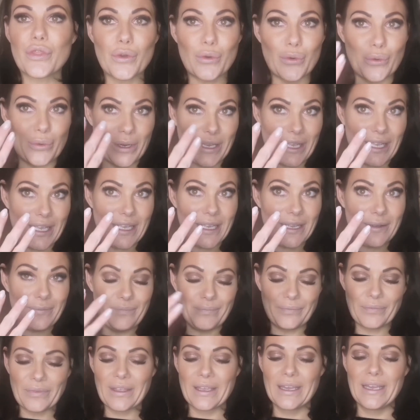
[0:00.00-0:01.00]
3
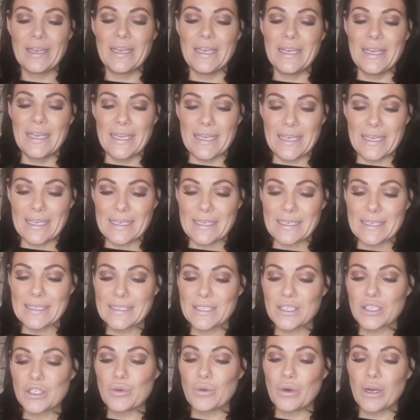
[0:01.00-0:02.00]

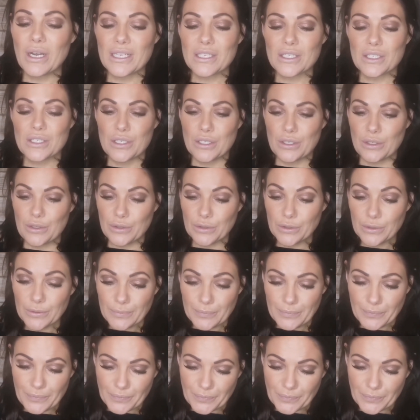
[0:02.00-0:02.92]
is you want to